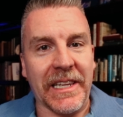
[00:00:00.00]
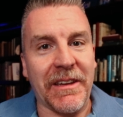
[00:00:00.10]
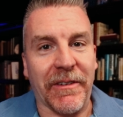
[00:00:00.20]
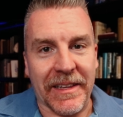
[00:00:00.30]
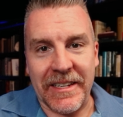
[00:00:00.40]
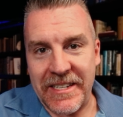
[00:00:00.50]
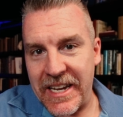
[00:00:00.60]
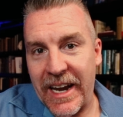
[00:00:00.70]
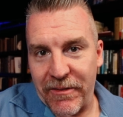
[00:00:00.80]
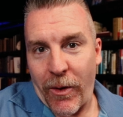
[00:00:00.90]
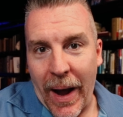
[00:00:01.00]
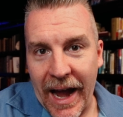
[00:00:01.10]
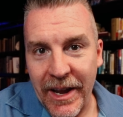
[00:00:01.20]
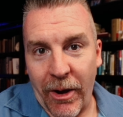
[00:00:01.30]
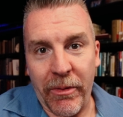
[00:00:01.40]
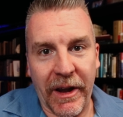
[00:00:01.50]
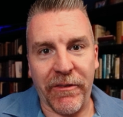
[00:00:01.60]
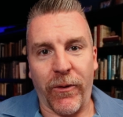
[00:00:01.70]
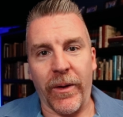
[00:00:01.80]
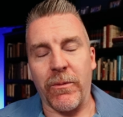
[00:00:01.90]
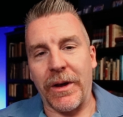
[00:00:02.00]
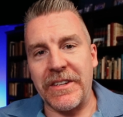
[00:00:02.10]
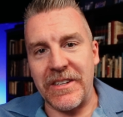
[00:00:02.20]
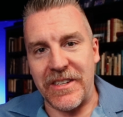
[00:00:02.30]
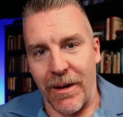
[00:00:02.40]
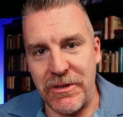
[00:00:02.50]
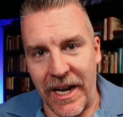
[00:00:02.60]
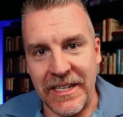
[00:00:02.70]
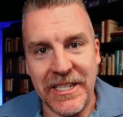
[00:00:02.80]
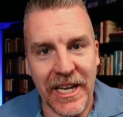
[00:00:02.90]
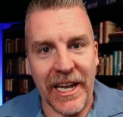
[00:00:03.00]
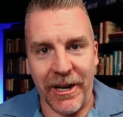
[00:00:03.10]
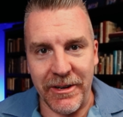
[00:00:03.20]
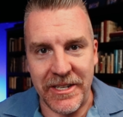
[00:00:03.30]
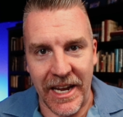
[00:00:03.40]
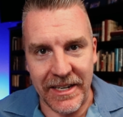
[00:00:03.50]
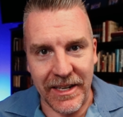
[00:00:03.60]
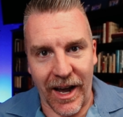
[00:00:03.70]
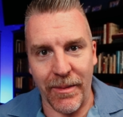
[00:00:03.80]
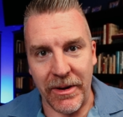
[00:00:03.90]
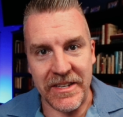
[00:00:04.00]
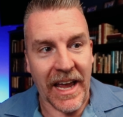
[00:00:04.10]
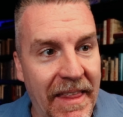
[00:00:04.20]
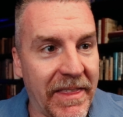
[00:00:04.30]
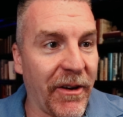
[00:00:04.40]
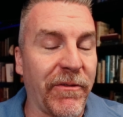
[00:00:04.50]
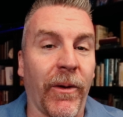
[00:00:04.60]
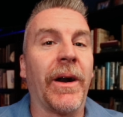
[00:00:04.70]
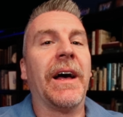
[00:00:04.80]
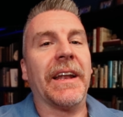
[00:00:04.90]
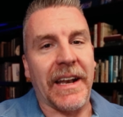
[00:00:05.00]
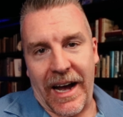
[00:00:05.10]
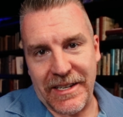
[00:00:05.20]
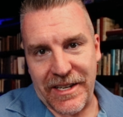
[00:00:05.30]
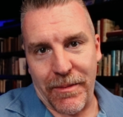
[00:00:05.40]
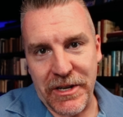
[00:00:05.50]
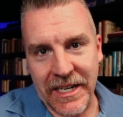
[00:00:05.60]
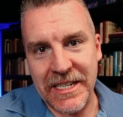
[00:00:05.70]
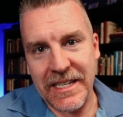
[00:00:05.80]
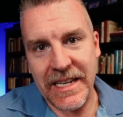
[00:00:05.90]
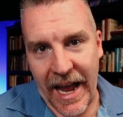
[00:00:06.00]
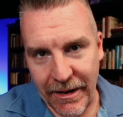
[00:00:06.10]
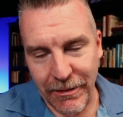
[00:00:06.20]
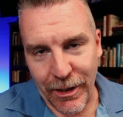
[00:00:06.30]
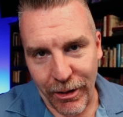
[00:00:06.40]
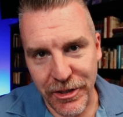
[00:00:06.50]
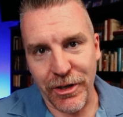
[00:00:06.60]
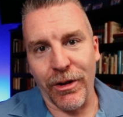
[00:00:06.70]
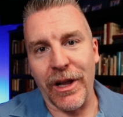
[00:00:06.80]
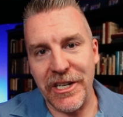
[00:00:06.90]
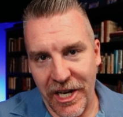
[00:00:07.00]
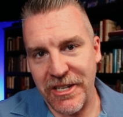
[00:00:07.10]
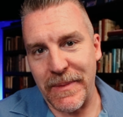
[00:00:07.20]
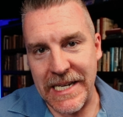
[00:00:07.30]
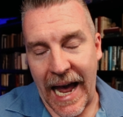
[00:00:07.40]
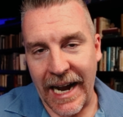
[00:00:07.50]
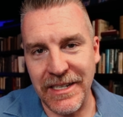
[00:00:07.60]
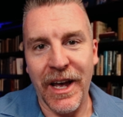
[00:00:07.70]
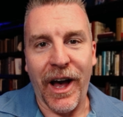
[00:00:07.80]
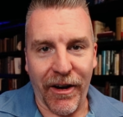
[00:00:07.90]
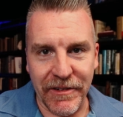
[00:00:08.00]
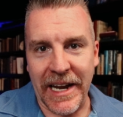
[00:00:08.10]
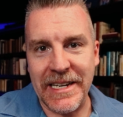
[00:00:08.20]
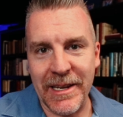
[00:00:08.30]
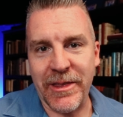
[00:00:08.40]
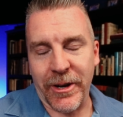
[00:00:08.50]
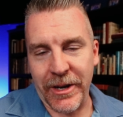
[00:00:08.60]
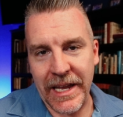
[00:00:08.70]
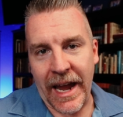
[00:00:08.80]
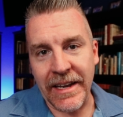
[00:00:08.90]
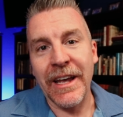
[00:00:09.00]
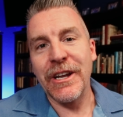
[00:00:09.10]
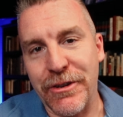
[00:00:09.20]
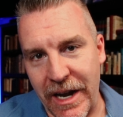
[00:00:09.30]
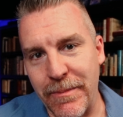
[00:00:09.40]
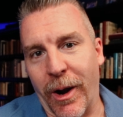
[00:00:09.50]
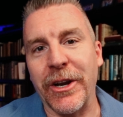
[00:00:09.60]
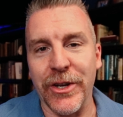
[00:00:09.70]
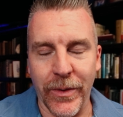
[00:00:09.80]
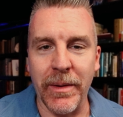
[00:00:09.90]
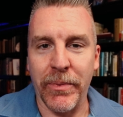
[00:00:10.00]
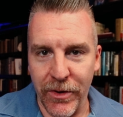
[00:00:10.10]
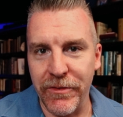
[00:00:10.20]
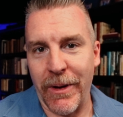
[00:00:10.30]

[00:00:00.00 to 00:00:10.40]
leaving the state of Ohio, therefore it wasn't subject to interstate commerce, and therefore not subject to the Agricultural Adjustment Act of 1938, trademark new and improved